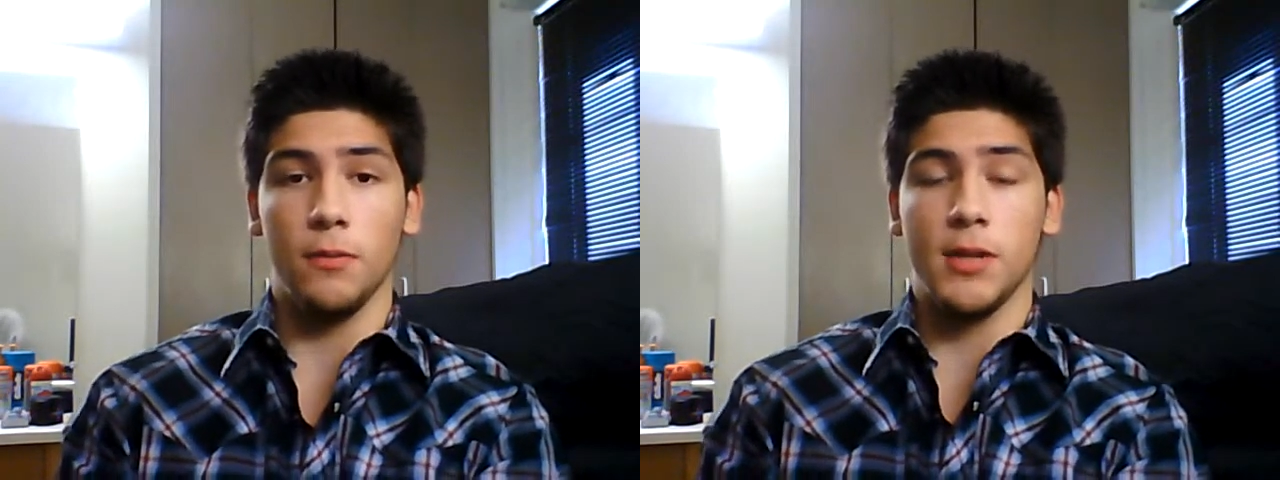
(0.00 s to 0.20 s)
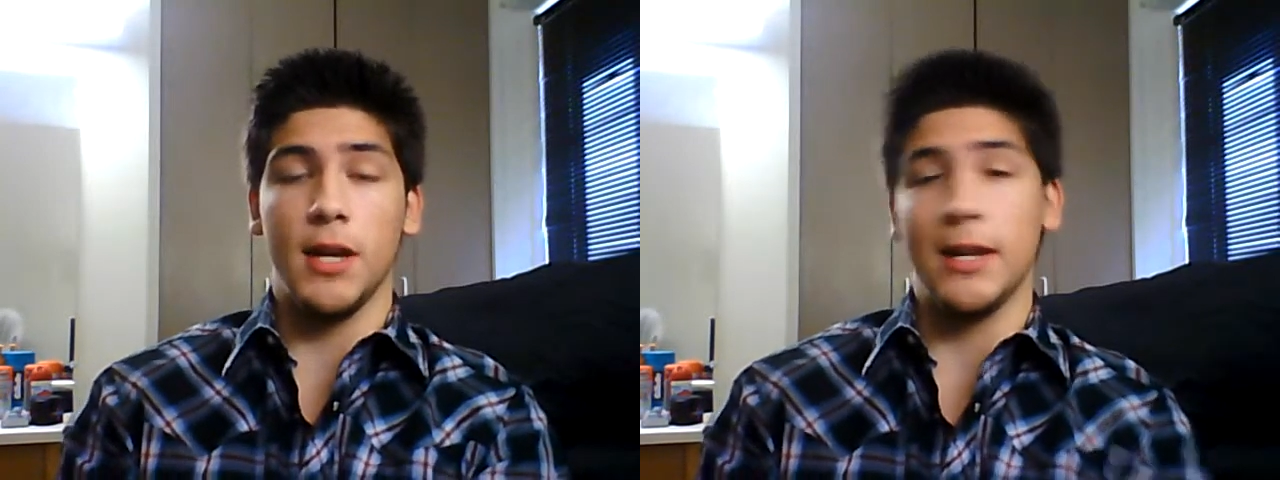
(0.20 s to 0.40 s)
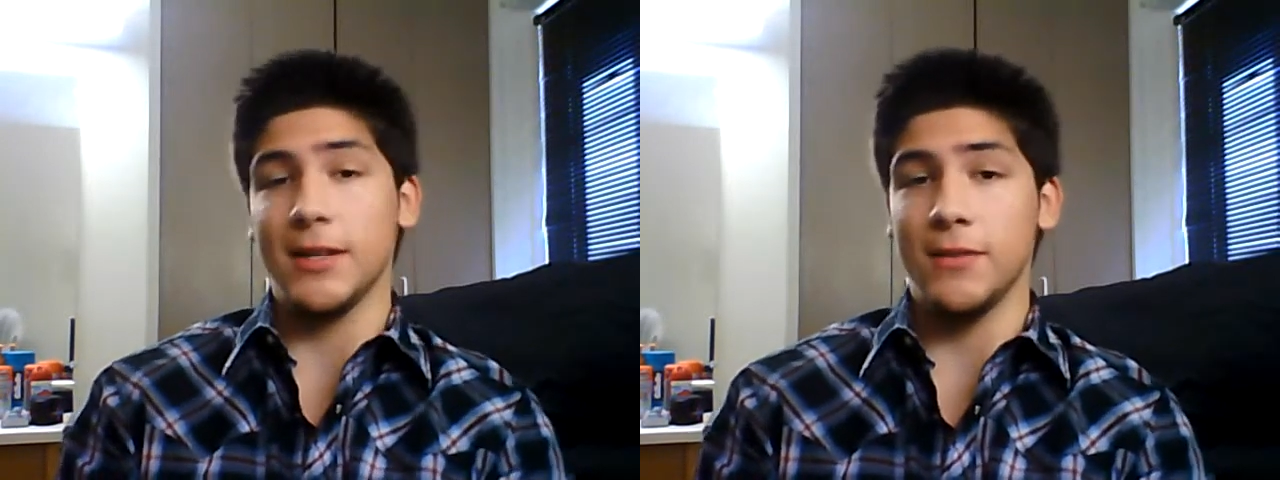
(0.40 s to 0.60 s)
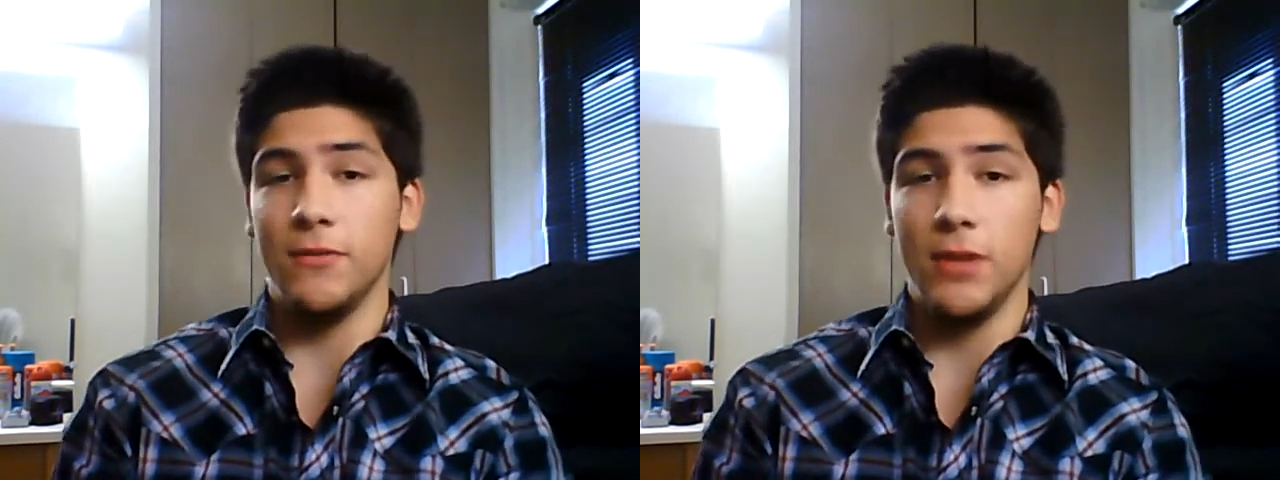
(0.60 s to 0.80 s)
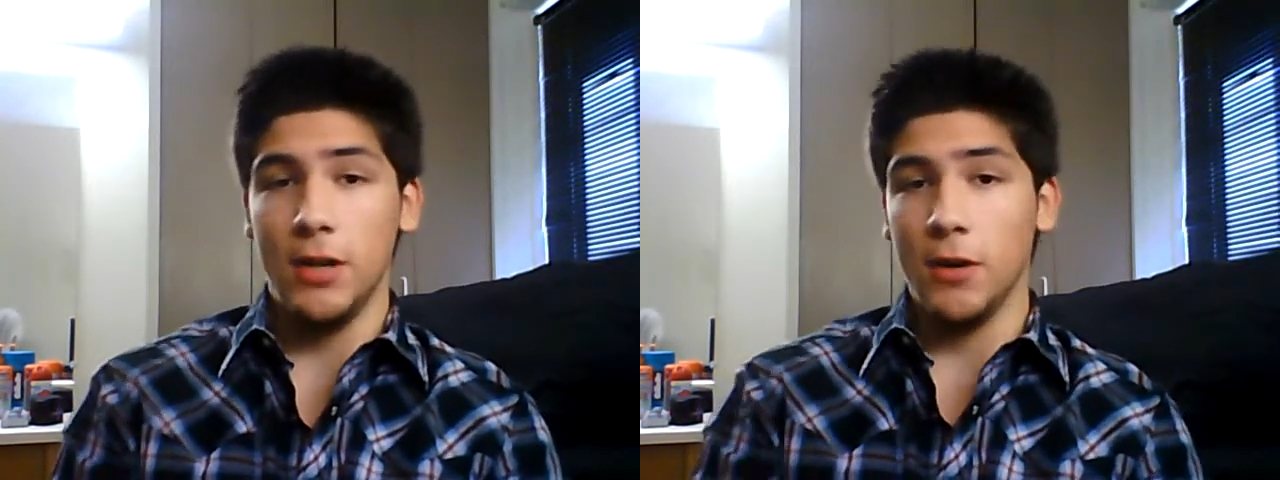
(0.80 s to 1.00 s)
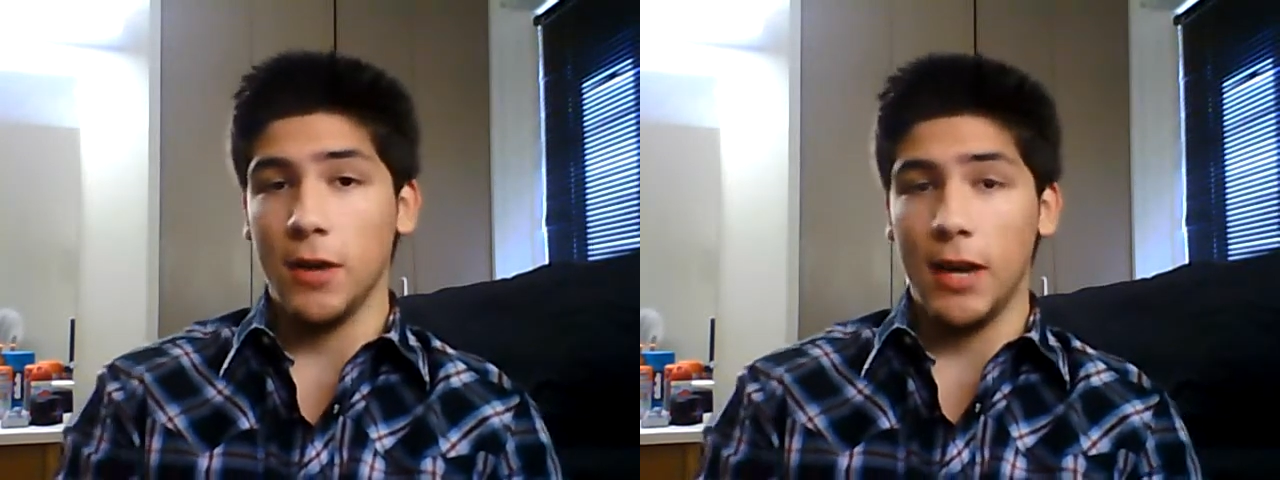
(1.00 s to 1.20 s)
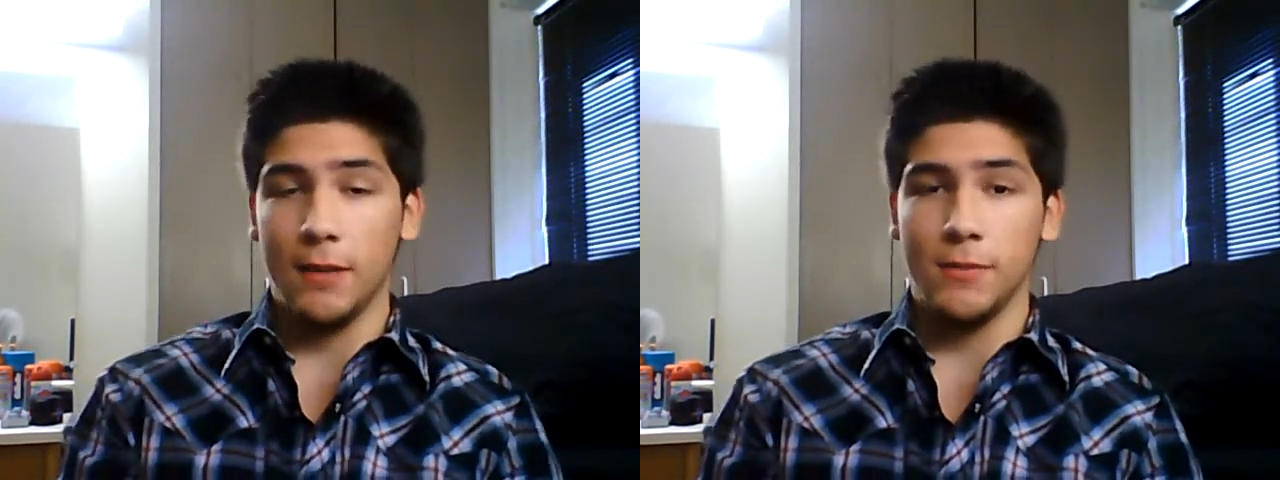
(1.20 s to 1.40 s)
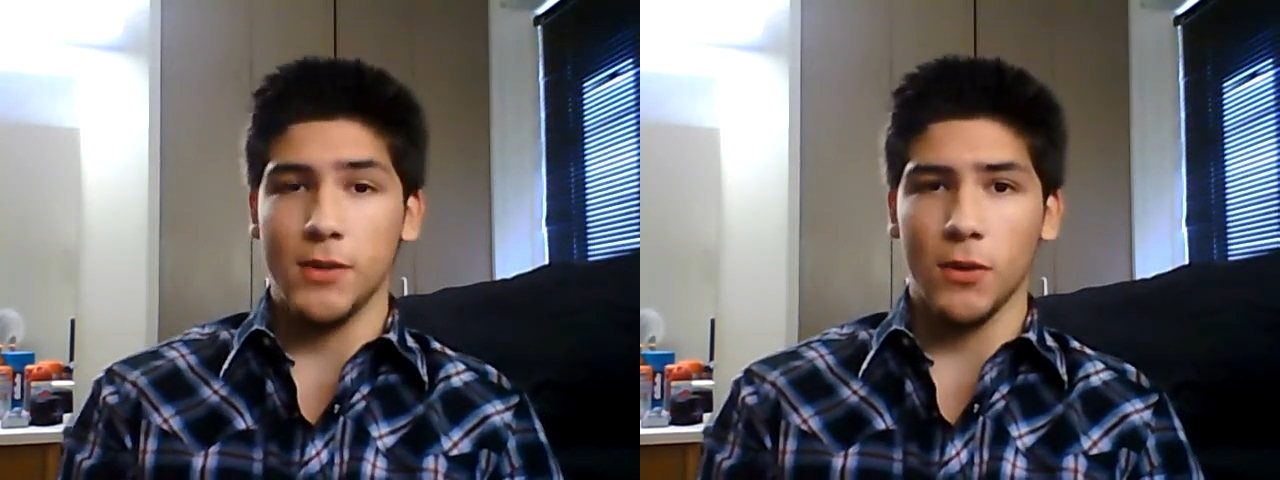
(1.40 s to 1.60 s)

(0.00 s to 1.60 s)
pertaining to video games